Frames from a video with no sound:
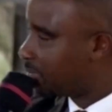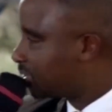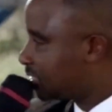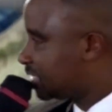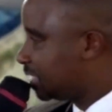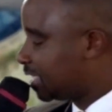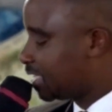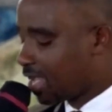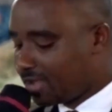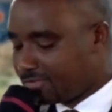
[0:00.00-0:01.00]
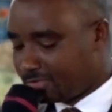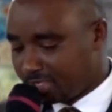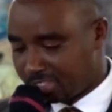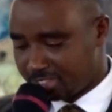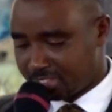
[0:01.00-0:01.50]
preceded
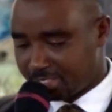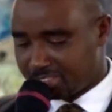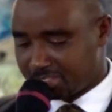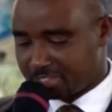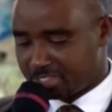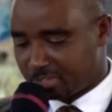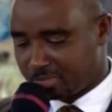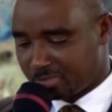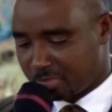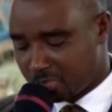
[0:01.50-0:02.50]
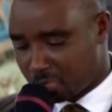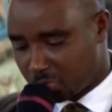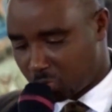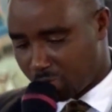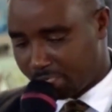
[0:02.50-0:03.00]
every sentence
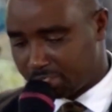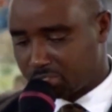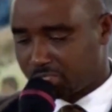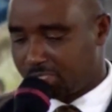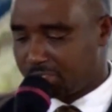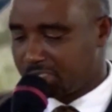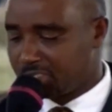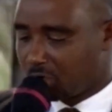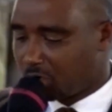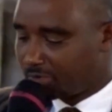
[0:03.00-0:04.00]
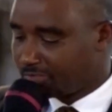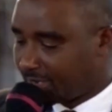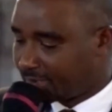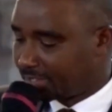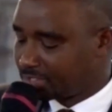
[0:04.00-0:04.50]
while talking or
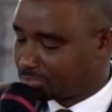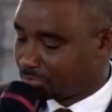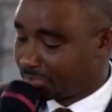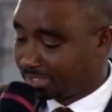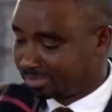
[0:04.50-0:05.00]
referring to me.